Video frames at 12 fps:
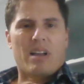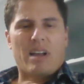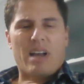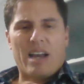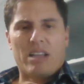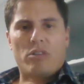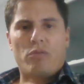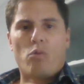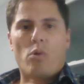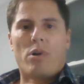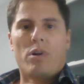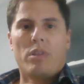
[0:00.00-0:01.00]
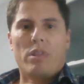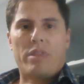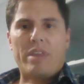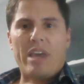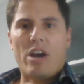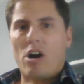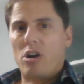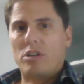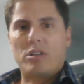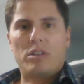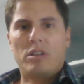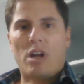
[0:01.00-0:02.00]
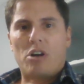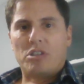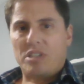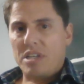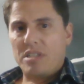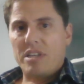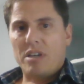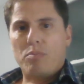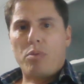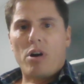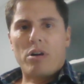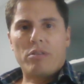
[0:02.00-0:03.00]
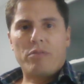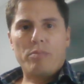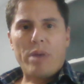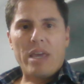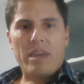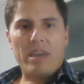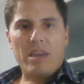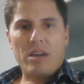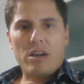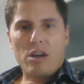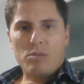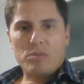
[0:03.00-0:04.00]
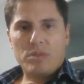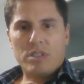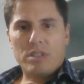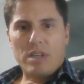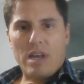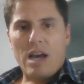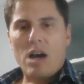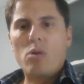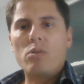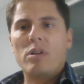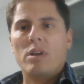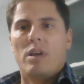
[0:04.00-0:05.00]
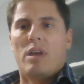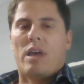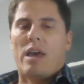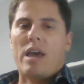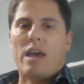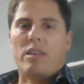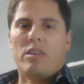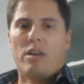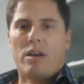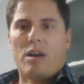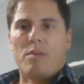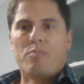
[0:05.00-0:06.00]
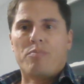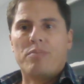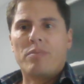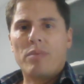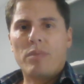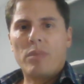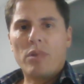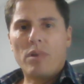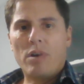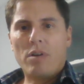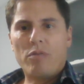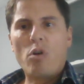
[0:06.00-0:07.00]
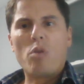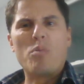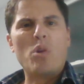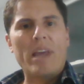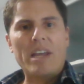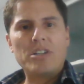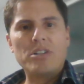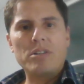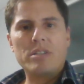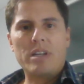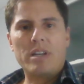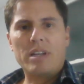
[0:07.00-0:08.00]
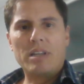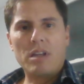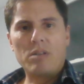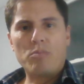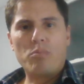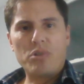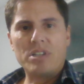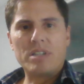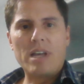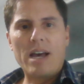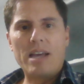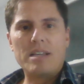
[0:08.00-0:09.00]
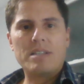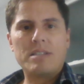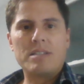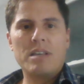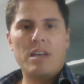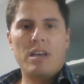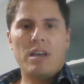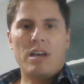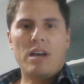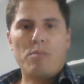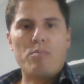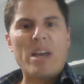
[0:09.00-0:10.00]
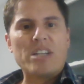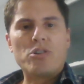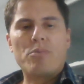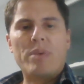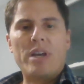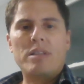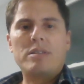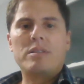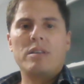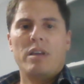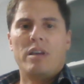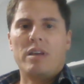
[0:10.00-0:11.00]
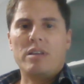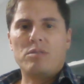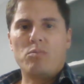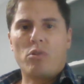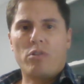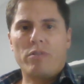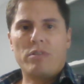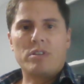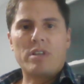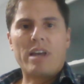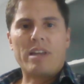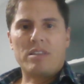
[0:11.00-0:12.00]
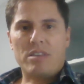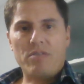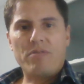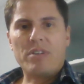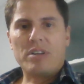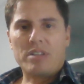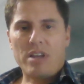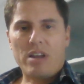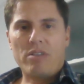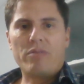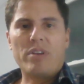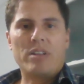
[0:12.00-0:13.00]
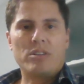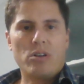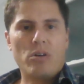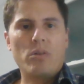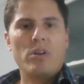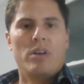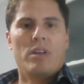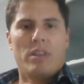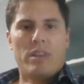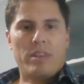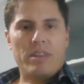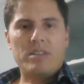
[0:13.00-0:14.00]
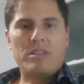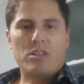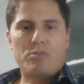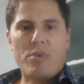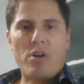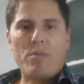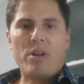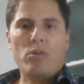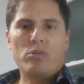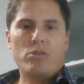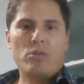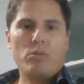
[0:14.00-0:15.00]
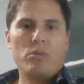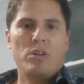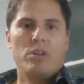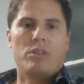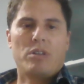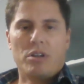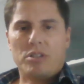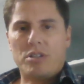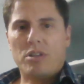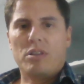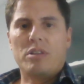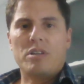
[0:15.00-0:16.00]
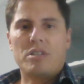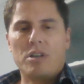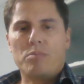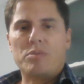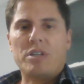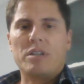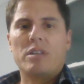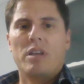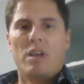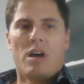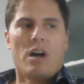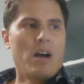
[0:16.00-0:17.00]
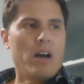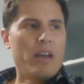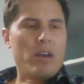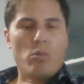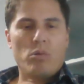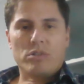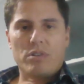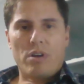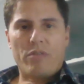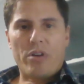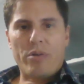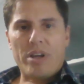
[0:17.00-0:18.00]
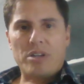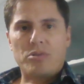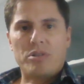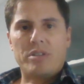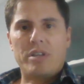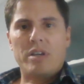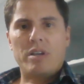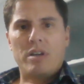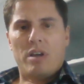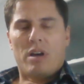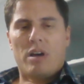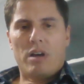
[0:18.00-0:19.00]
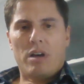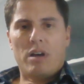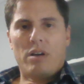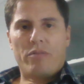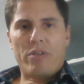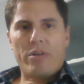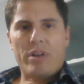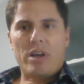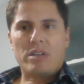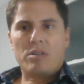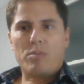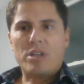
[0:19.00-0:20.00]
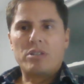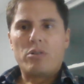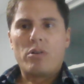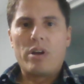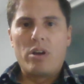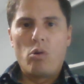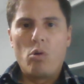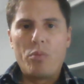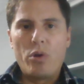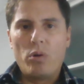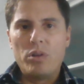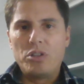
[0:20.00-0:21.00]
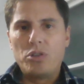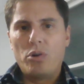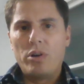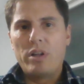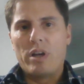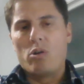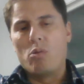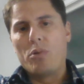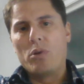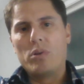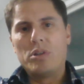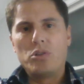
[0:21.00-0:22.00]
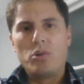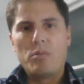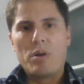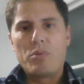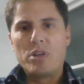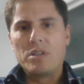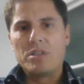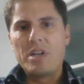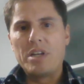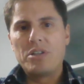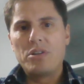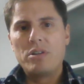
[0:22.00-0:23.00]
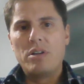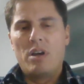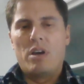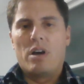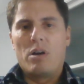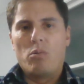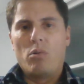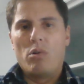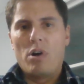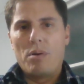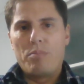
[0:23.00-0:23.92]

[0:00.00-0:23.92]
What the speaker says: kind of where the artistic part of baking comes out, and formulations and precise measurements is more of the scientific side of it. So this experiment also touched on this subject. It was very interesting, a very nice semester. I hope you all enjoyed. I hope you all enjoyed my presentation. I will